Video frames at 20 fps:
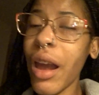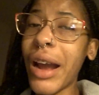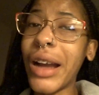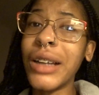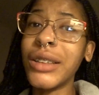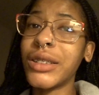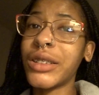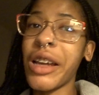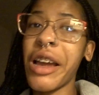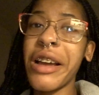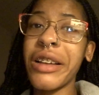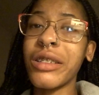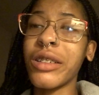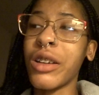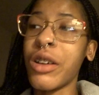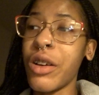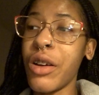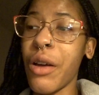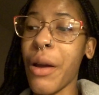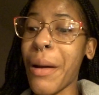it tastes
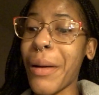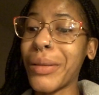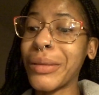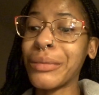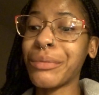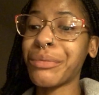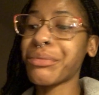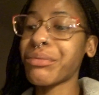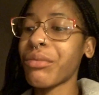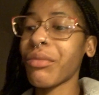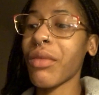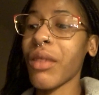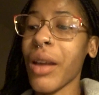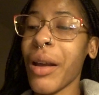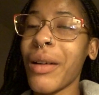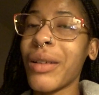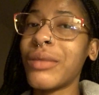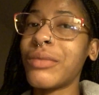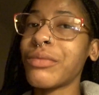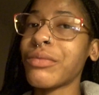good
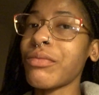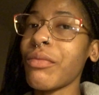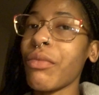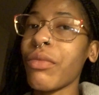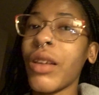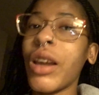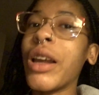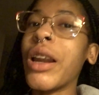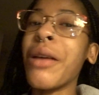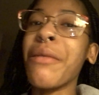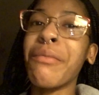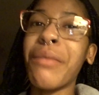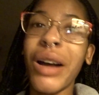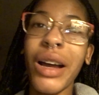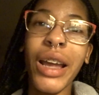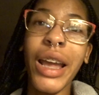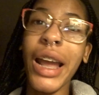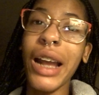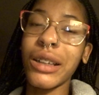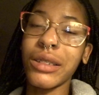and it
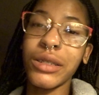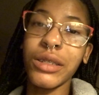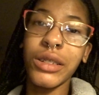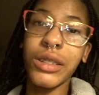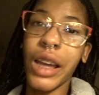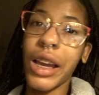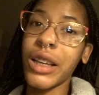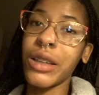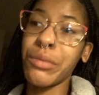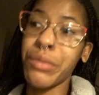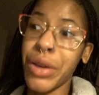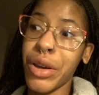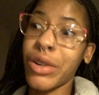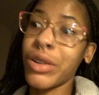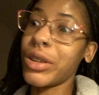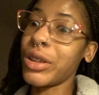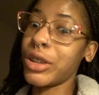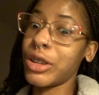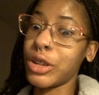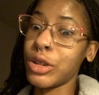might actually taste
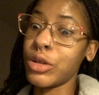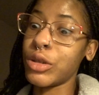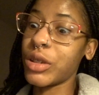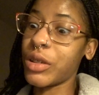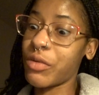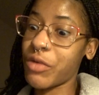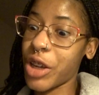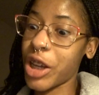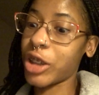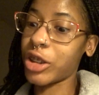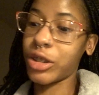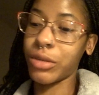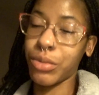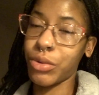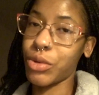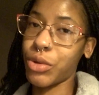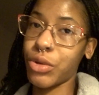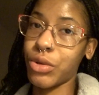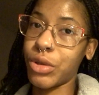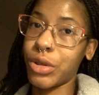better than using
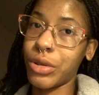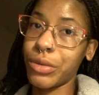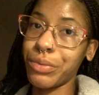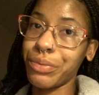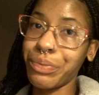vegetable oil